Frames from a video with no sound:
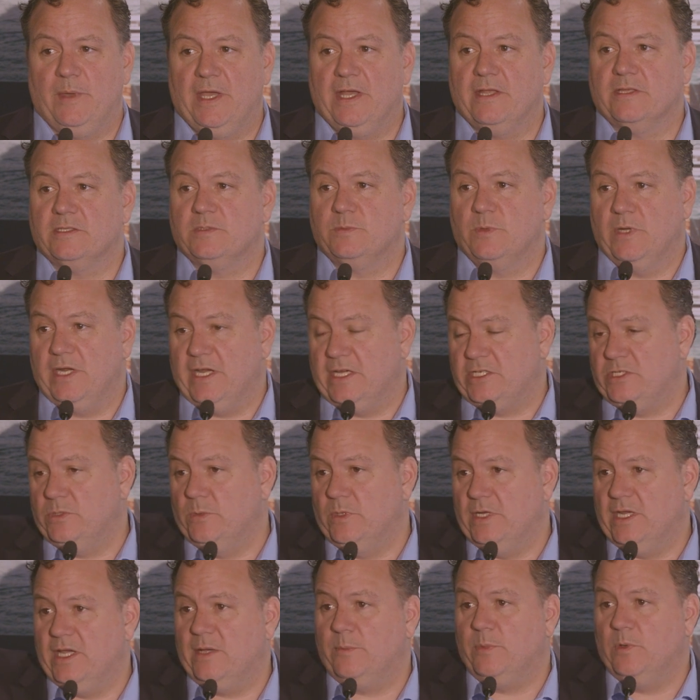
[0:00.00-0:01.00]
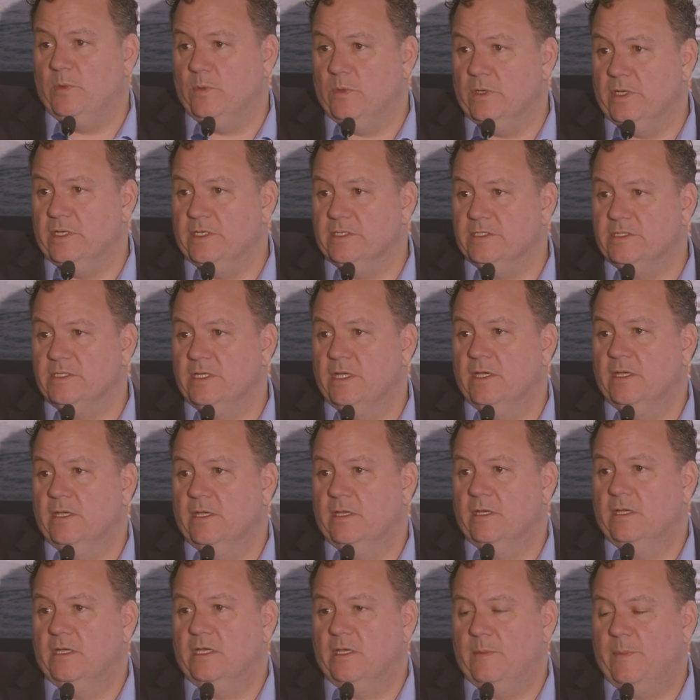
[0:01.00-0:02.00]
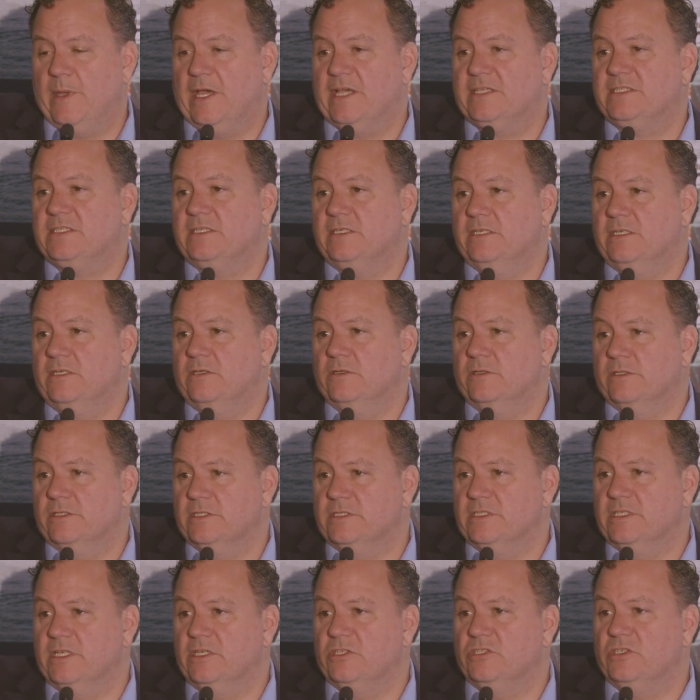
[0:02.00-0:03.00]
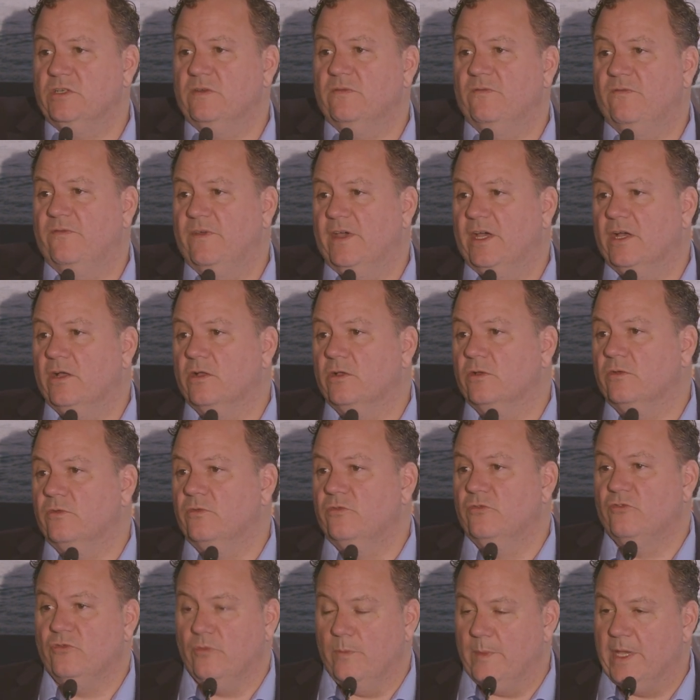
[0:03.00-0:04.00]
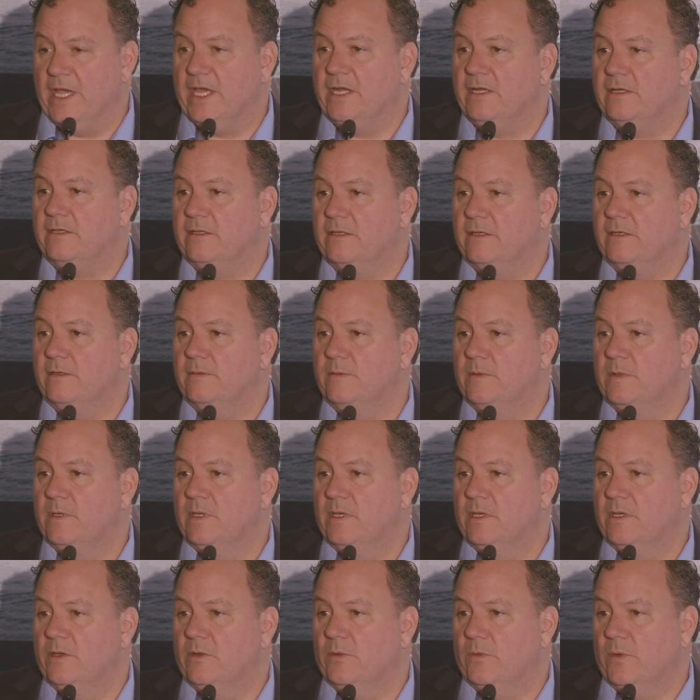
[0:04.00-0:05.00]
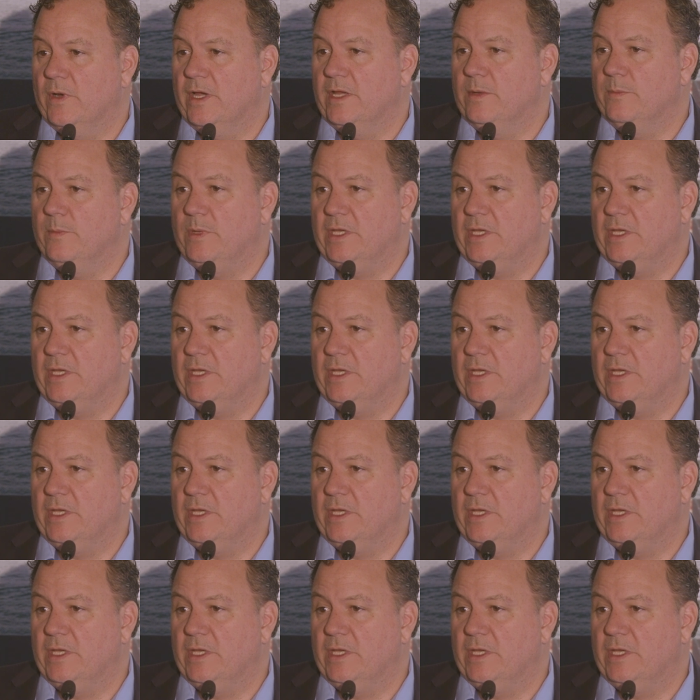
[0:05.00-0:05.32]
balance. But actually what happened was capacity utilization fell dramatically, right?